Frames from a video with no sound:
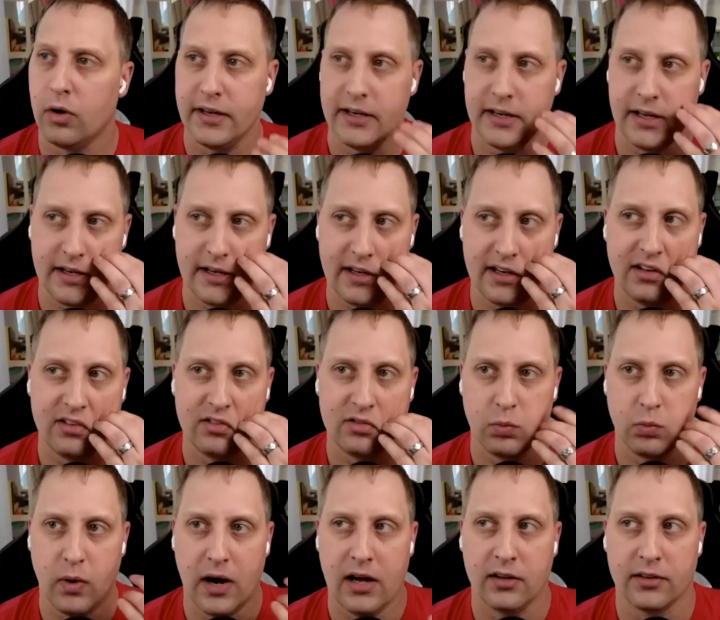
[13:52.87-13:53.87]
it is
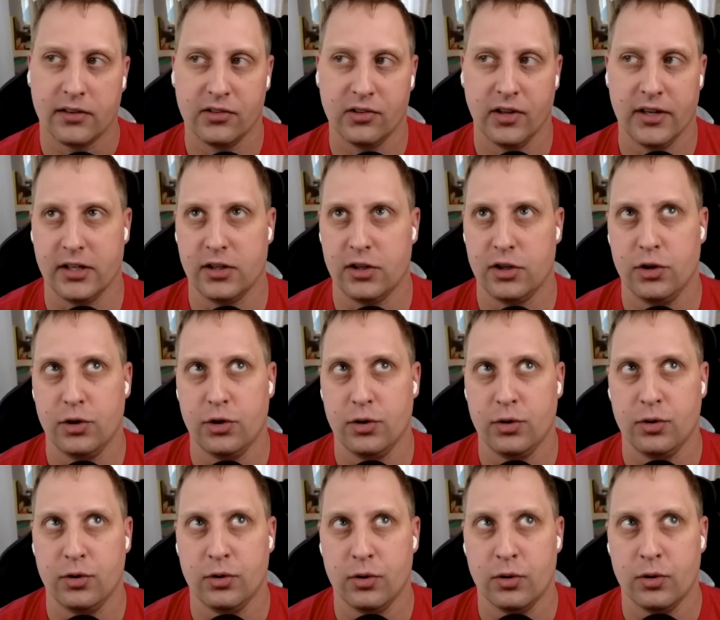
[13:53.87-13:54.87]
wild because like
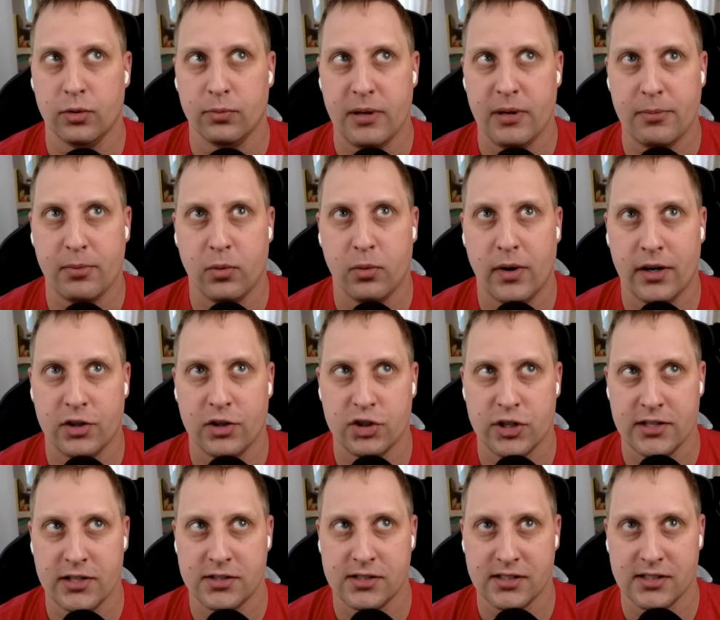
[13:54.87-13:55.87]
you, people want to
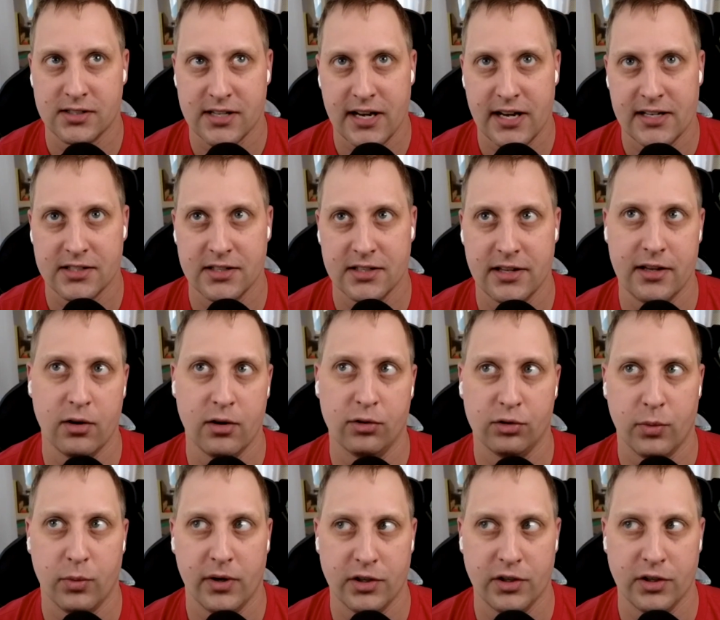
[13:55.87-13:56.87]
chase success and they also
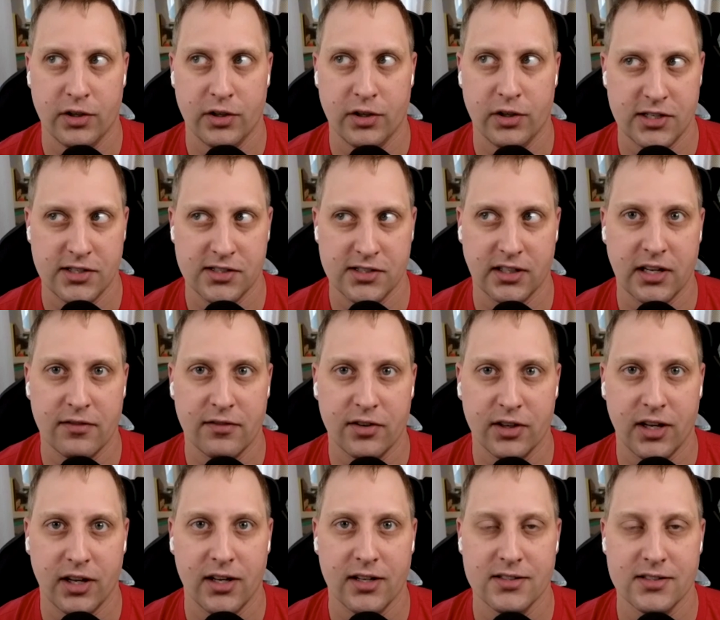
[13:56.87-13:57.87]
want to chase
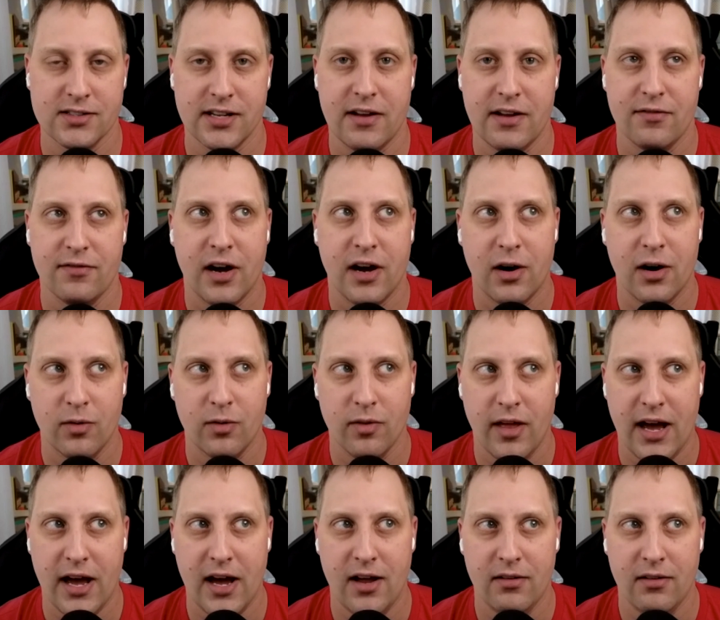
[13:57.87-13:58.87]
significance. And I found
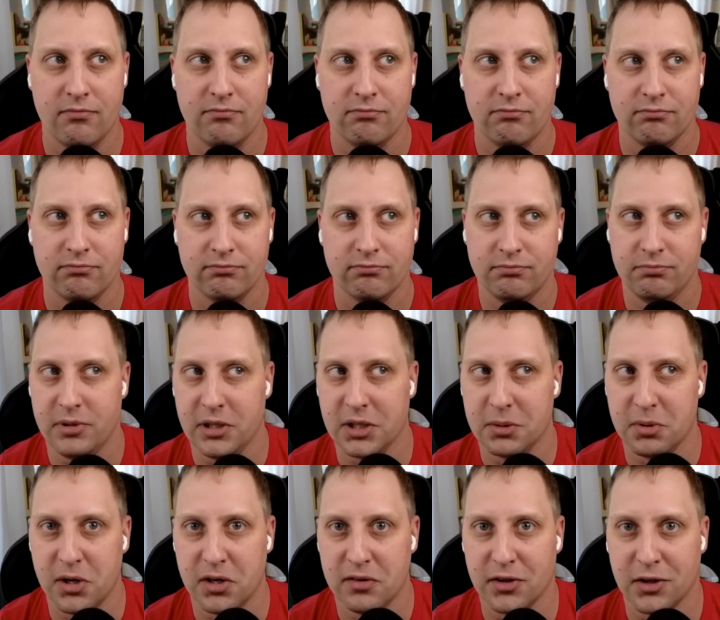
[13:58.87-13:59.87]
that being a
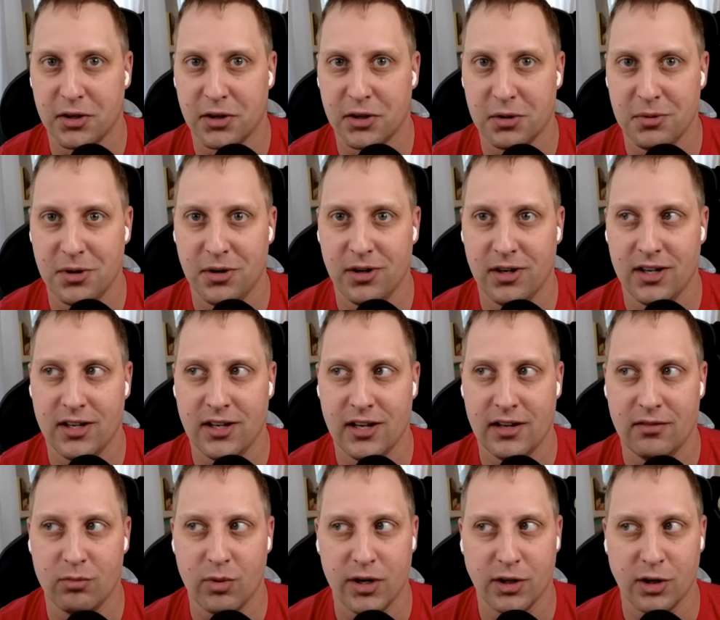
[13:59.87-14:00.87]
part of a community
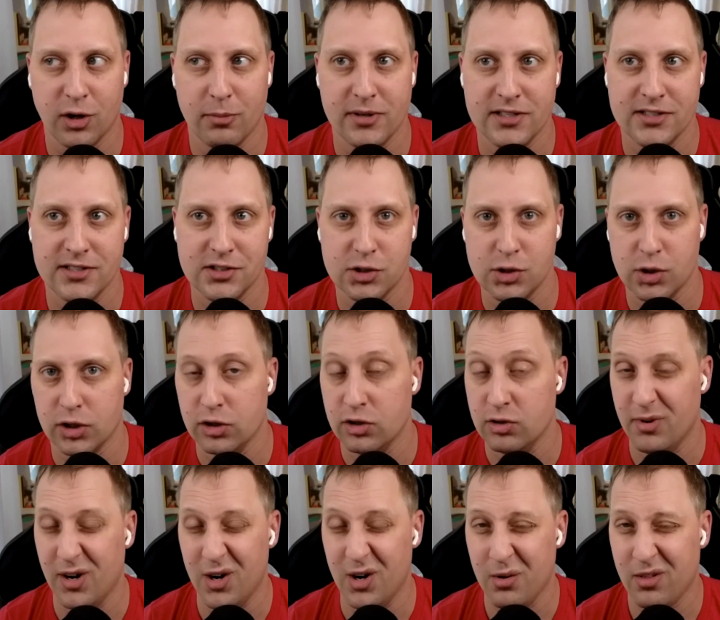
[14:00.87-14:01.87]
and running your business, you can do
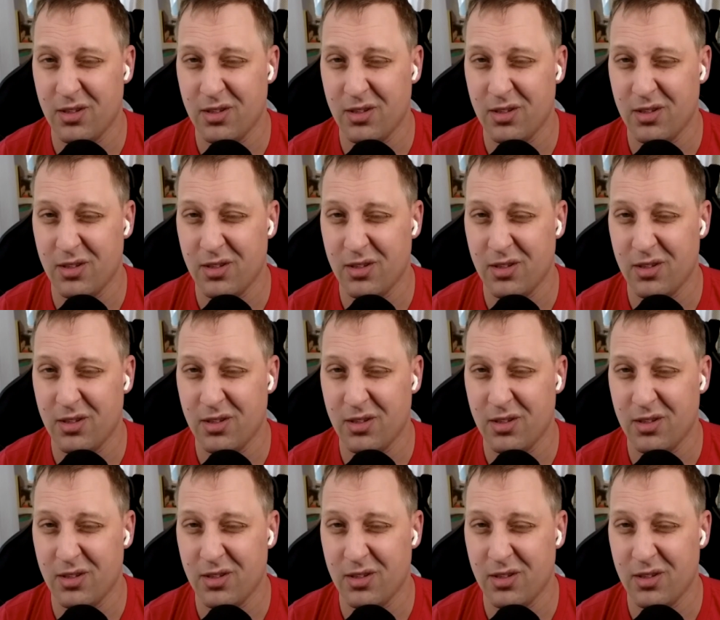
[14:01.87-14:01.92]
both.